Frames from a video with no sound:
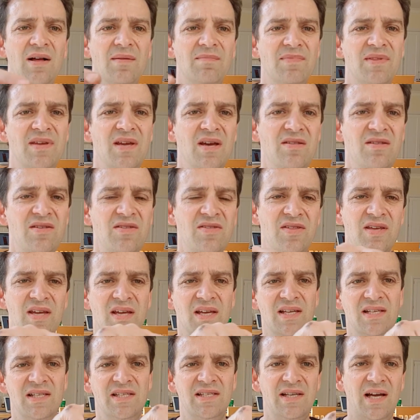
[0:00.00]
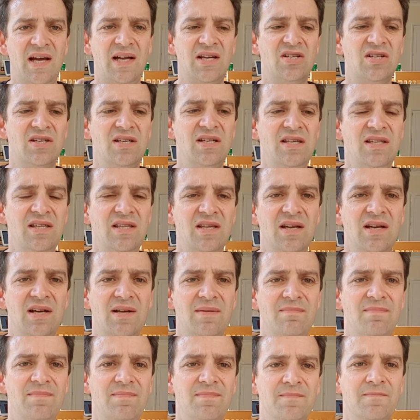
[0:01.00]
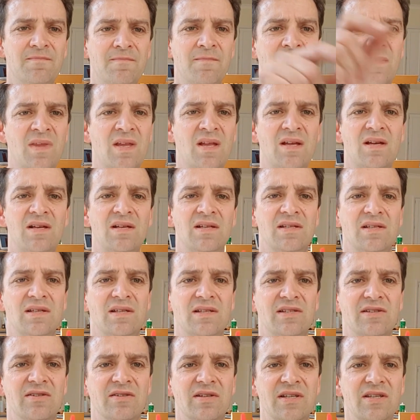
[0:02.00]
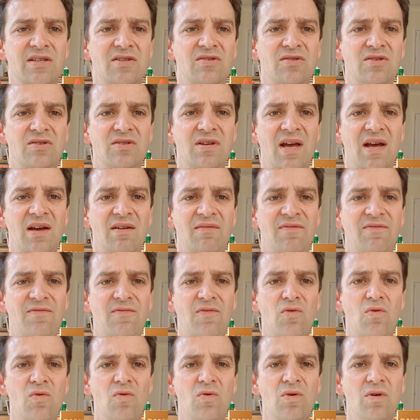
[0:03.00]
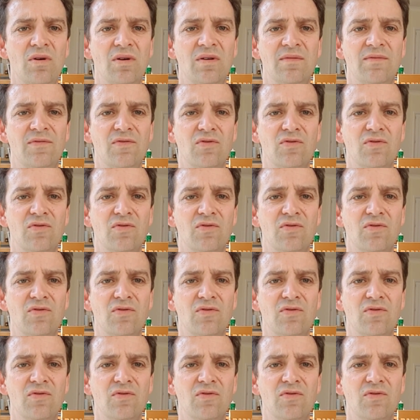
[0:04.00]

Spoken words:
The other thing is actually, you do get four